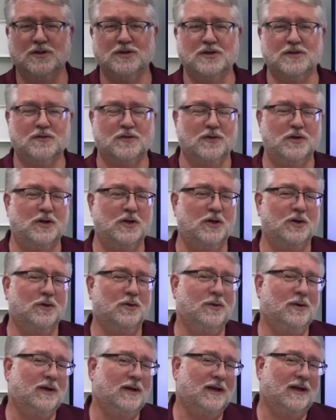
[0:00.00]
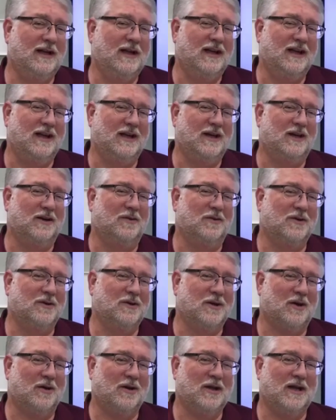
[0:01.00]
This is for you.
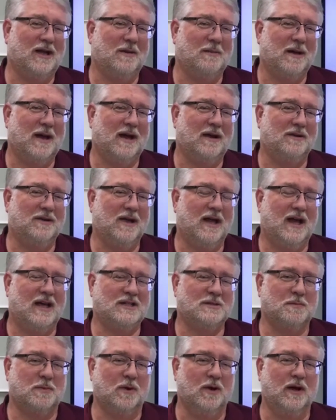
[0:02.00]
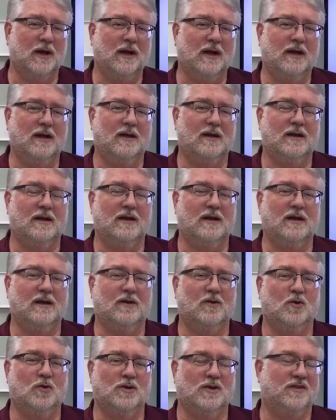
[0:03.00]
We're talking about the osprey,
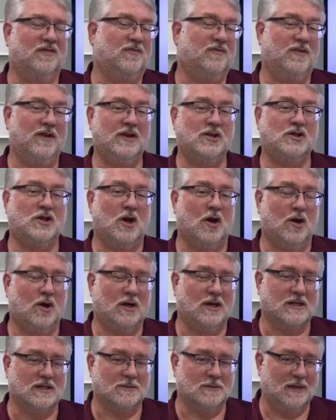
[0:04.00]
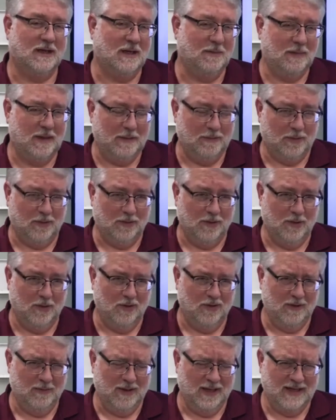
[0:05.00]
or the fish hawk, as many people
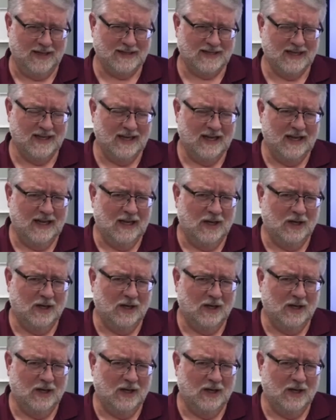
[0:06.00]
know them as.